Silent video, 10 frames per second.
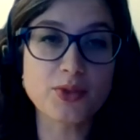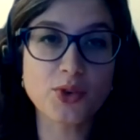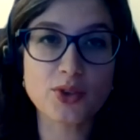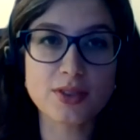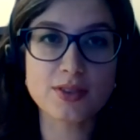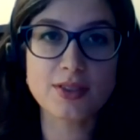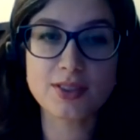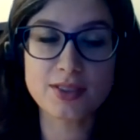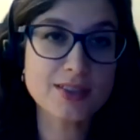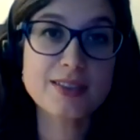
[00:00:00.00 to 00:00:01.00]
before
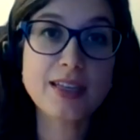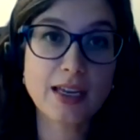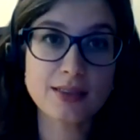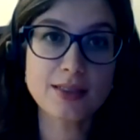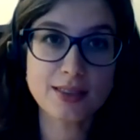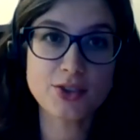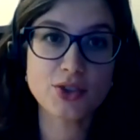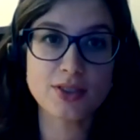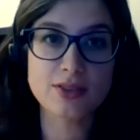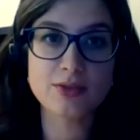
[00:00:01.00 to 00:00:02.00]
this second
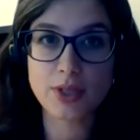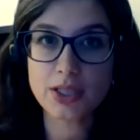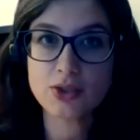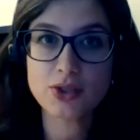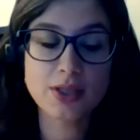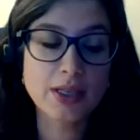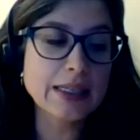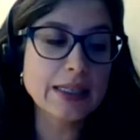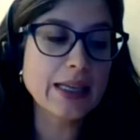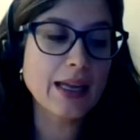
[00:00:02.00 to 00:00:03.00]
decision is reached,
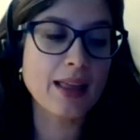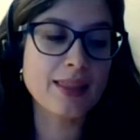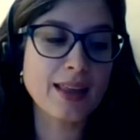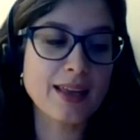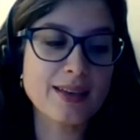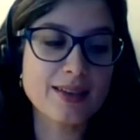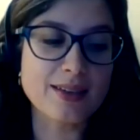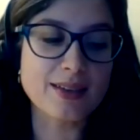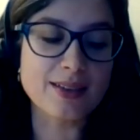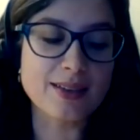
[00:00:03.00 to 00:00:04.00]
and
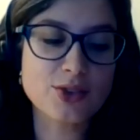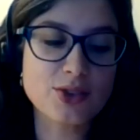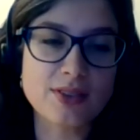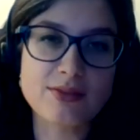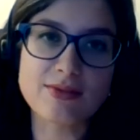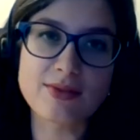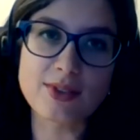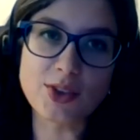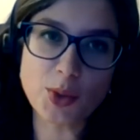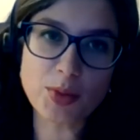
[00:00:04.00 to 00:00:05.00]
then,
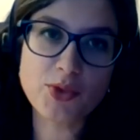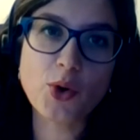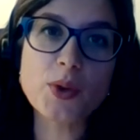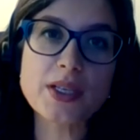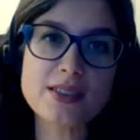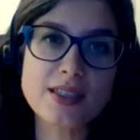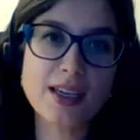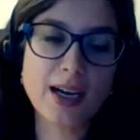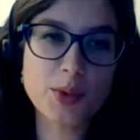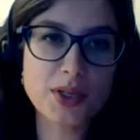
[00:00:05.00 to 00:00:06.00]
you know, before we
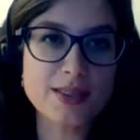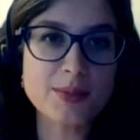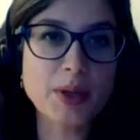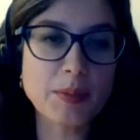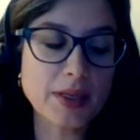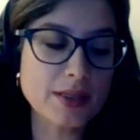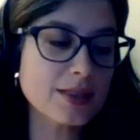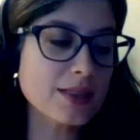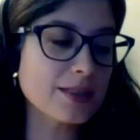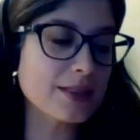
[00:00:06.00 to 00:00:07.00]
see how it is
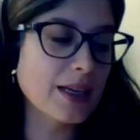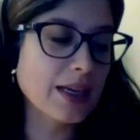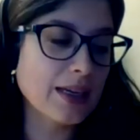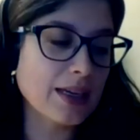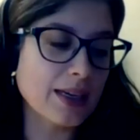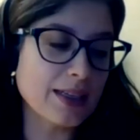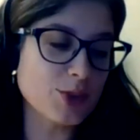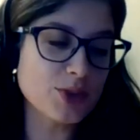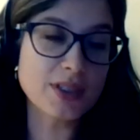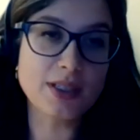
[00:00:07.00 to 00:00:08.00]
implemented
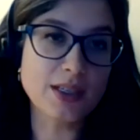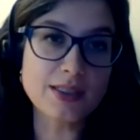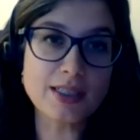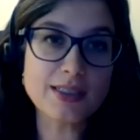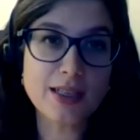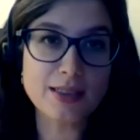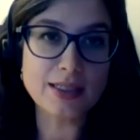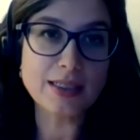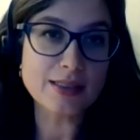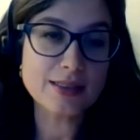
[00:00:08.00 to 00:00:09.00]
into the
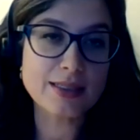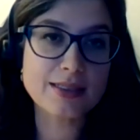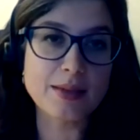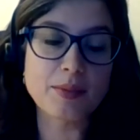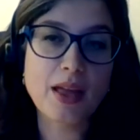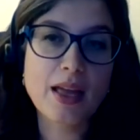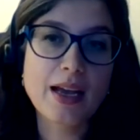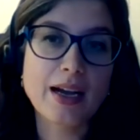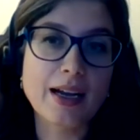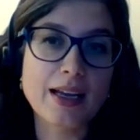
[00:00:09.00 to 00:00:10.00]
Italian legal system.
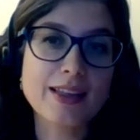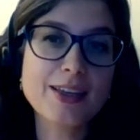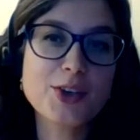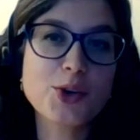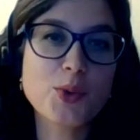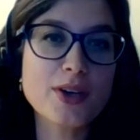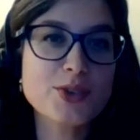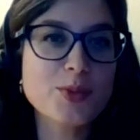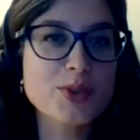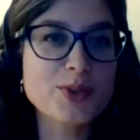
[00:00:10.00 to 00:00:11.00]
I think your
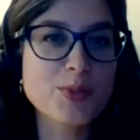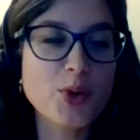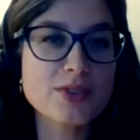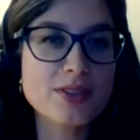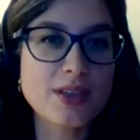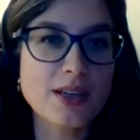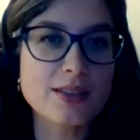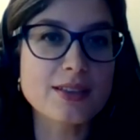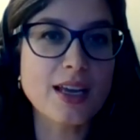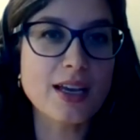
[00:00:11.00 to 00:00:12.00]
question presupposes
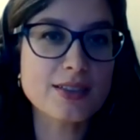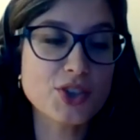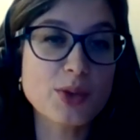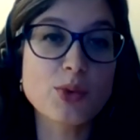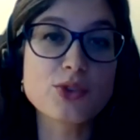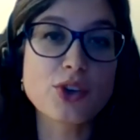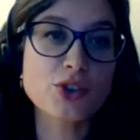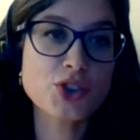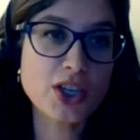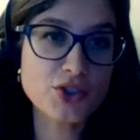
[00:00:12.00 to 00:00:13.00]
that the ICJ will
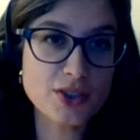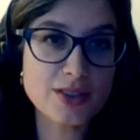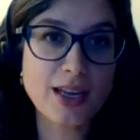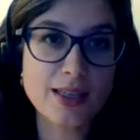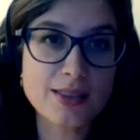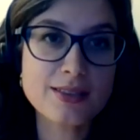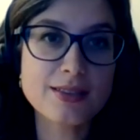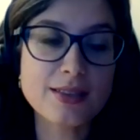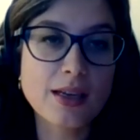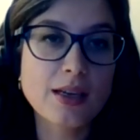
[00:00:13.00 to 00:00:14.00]
not change its
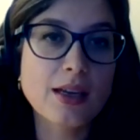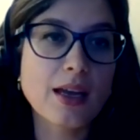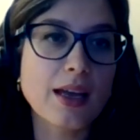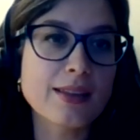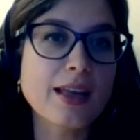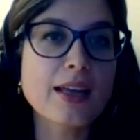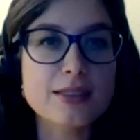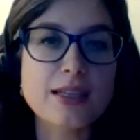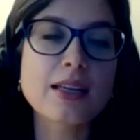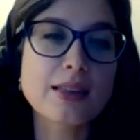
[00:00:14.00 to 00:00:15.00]
stance, and that
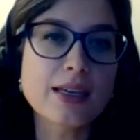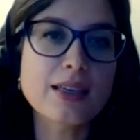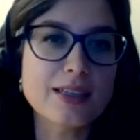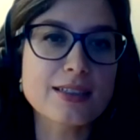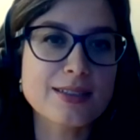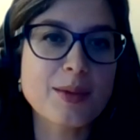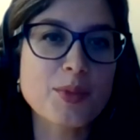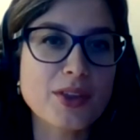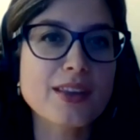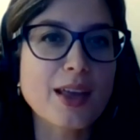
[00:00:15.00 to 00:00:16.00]
is, I think it is
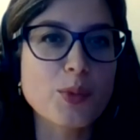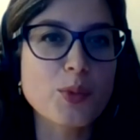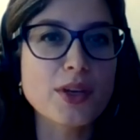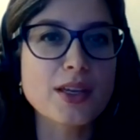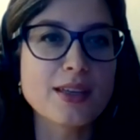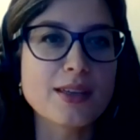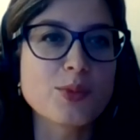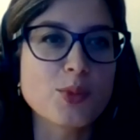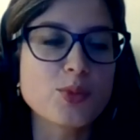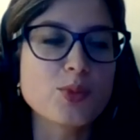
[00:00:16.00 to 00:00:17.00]
something that
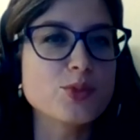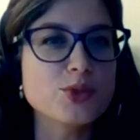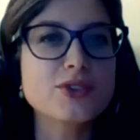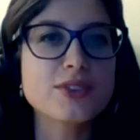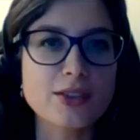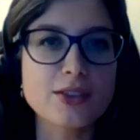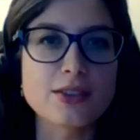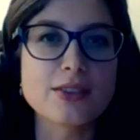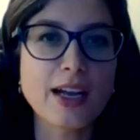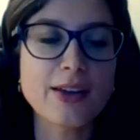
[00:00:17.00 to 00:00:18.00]
we
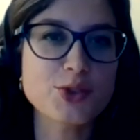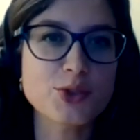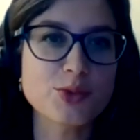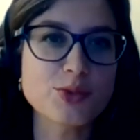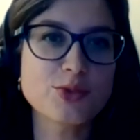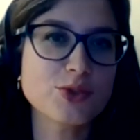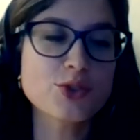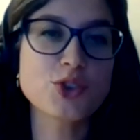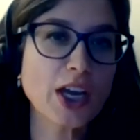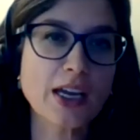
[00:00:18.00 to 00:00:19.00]
still have to
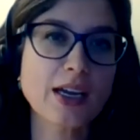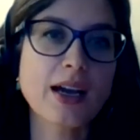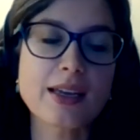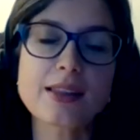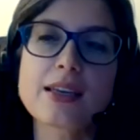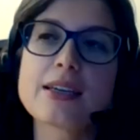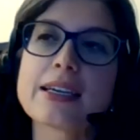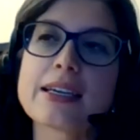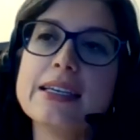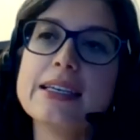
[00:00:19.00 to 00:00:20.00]
check. I
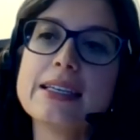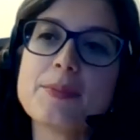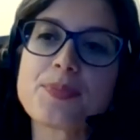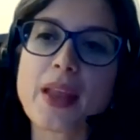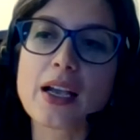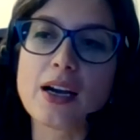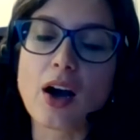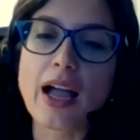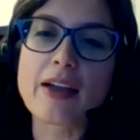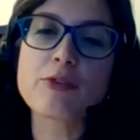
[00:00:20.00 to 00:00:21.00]
think
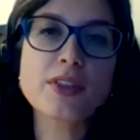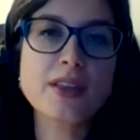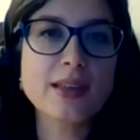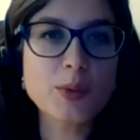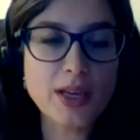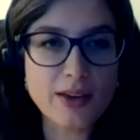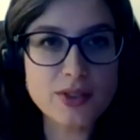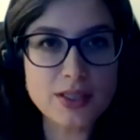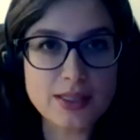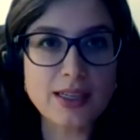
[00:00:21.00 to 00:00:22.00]
everything that we
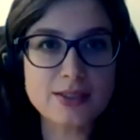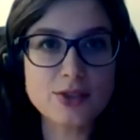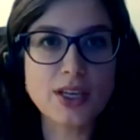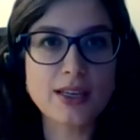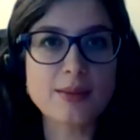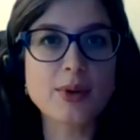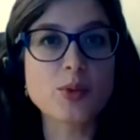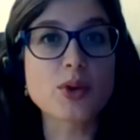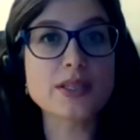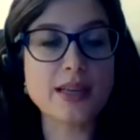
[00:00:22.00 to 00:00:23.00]
have discussed today
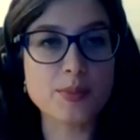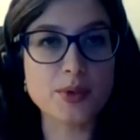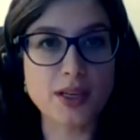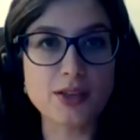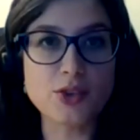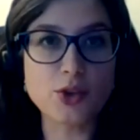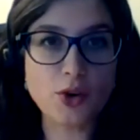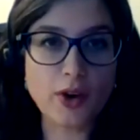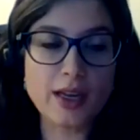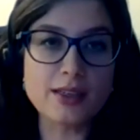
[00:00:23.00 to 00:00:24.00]
about what is happening in
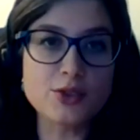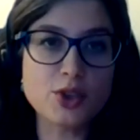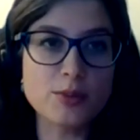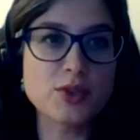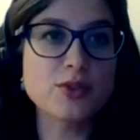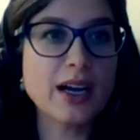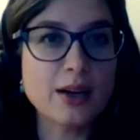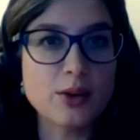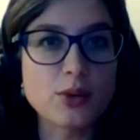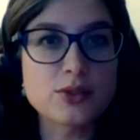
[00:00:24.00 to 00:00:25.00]
Ukraine in terms of
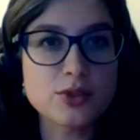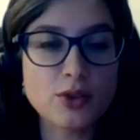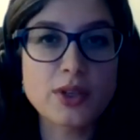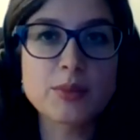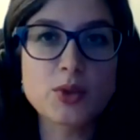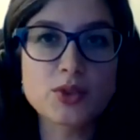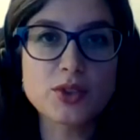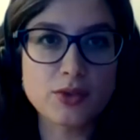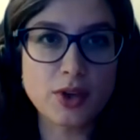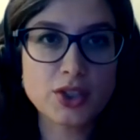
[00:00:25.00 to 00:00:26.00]
how sovereign
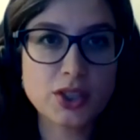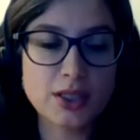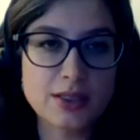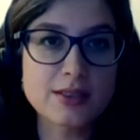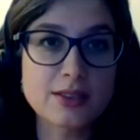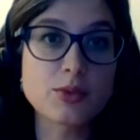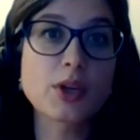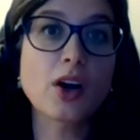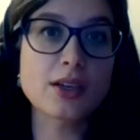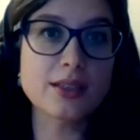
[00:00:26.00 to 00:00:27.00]
immunity of Russia is
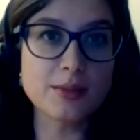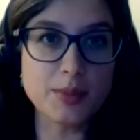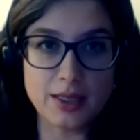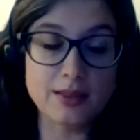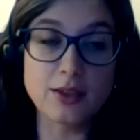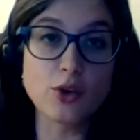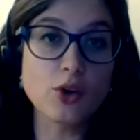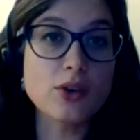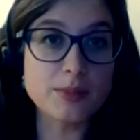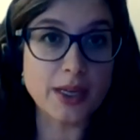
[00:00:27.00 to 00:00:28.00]
regarded by the
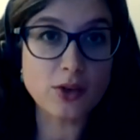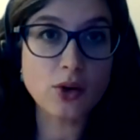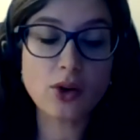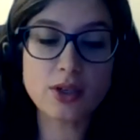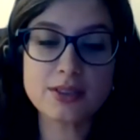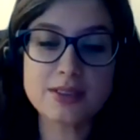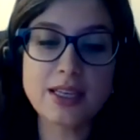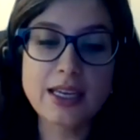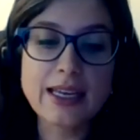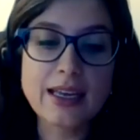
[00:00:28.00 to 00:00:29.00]
law and by
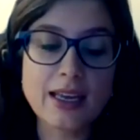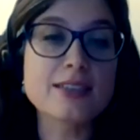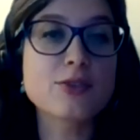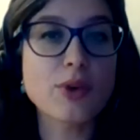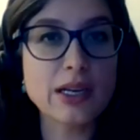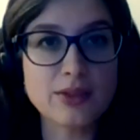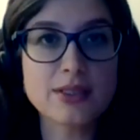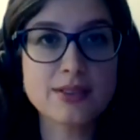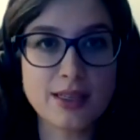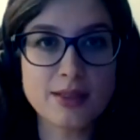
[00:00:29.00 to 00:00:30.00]
courts is
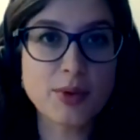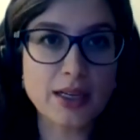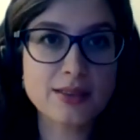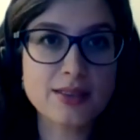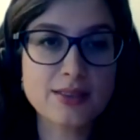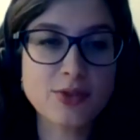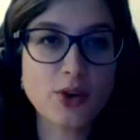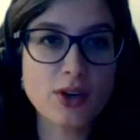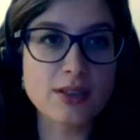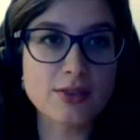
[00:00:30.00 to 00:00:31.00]
relevant state practice
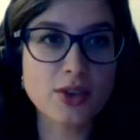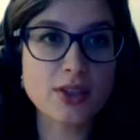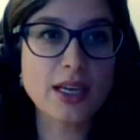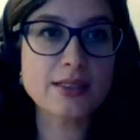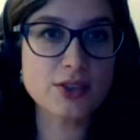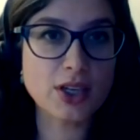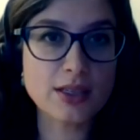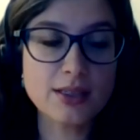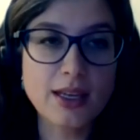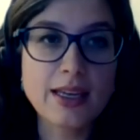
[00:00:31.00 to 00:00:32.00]
for the
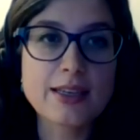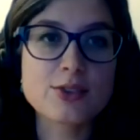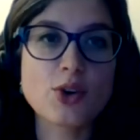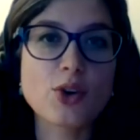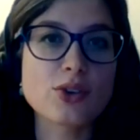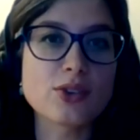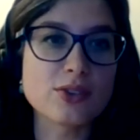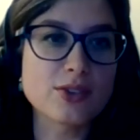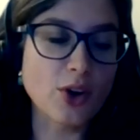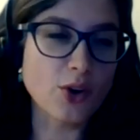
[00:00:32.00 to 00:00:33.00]
ICJ.
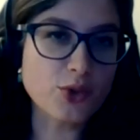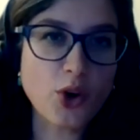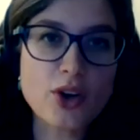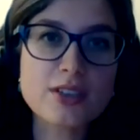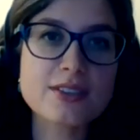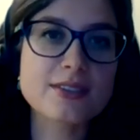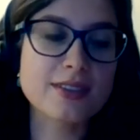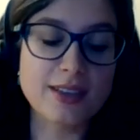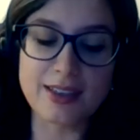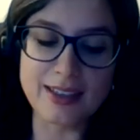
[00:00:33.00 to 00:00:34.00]
So, of
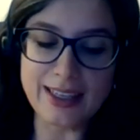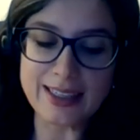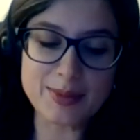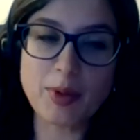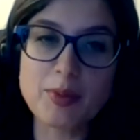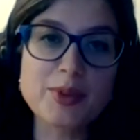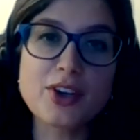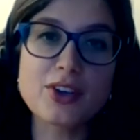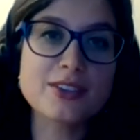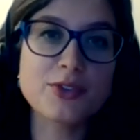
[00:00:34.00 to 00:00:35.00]
course, it's probably
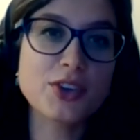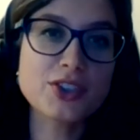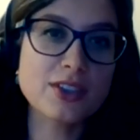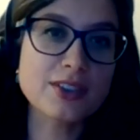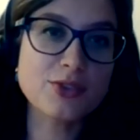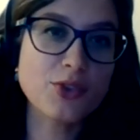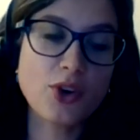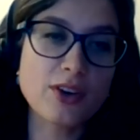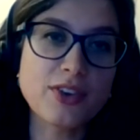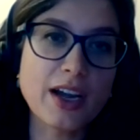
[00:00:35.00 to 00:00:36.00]
not sufficient
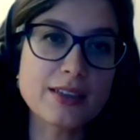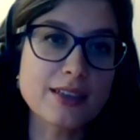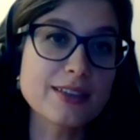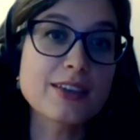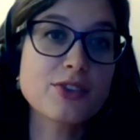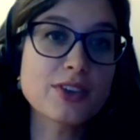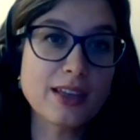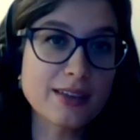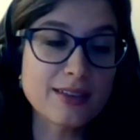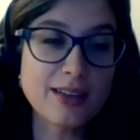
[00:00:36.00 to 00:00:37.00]
for a finding different
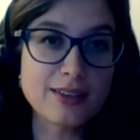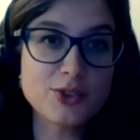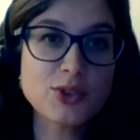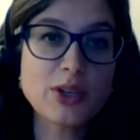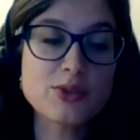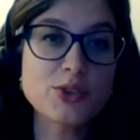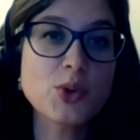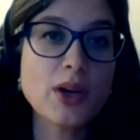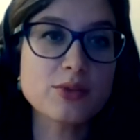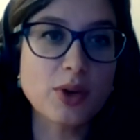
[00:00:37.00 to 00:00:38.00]
than the
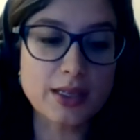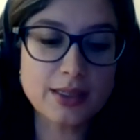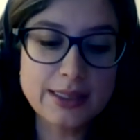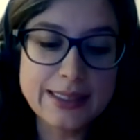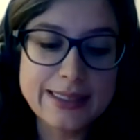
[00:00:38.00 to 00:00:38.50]
2012 one.